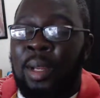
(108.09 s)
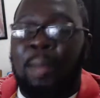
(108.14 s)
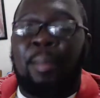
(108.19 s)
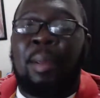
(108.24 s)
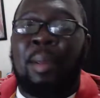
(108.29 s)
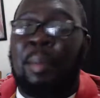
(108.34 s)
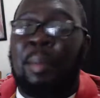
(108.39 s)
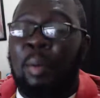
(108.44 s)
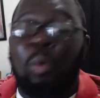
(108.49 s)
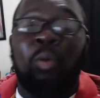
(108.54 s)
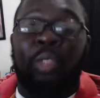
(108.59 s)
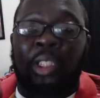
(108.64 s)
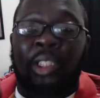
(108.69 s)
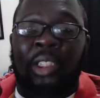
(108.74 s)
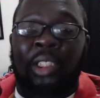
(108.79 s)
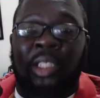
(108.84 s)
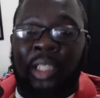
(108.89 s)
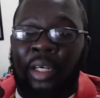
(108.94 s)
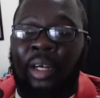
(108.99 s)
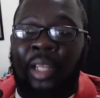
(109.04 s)
people who
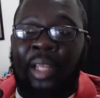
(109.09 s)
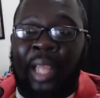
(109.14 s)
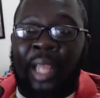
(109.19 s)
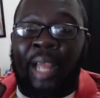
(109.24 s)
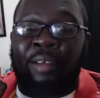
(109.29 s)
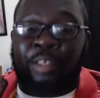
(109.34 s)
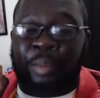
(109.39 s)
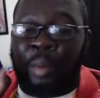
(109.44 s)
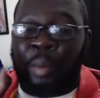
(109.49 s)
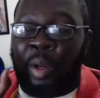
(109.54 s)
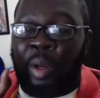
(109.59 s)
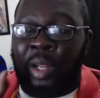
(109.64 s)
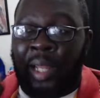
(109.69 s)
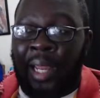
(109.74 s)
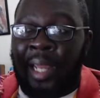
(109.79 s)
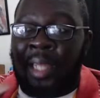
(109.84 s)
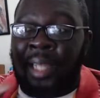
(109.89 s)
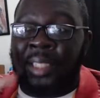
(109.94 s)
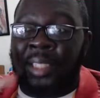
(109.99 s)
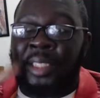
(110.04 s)
just literally have small
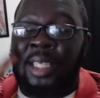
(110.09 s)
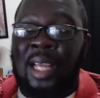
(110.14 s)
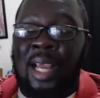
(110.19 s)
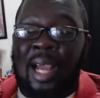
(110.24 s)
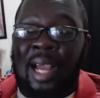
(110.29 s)
hands,